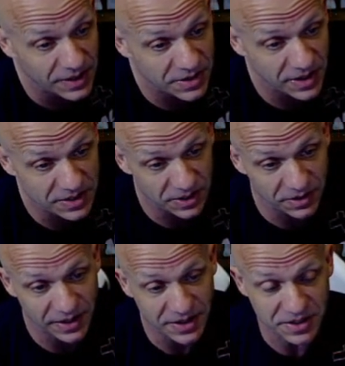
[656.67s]

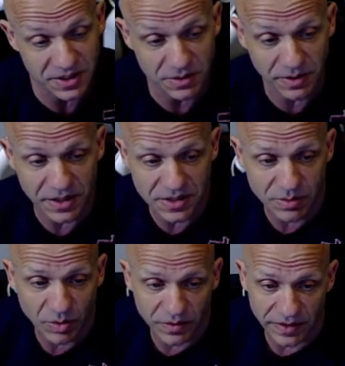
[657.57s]
transliterations, but it's
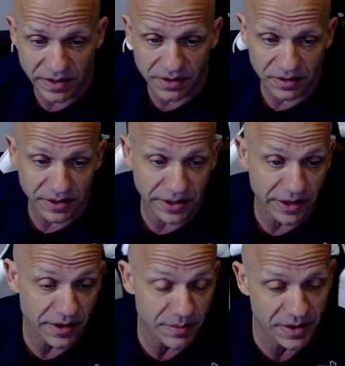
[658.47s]
more of an
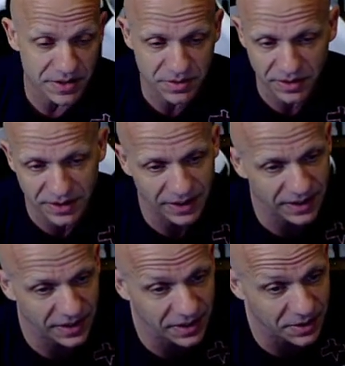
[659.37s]
interlinear, but it's really not
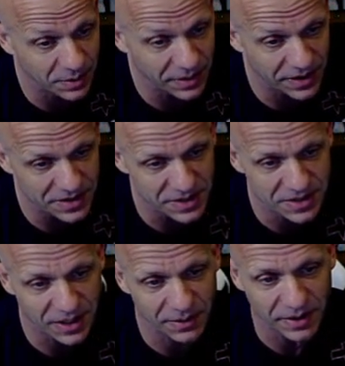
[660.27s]
that either, because it's
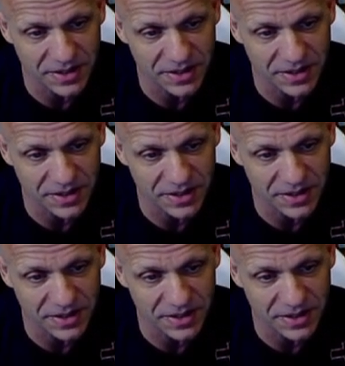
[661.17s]
side by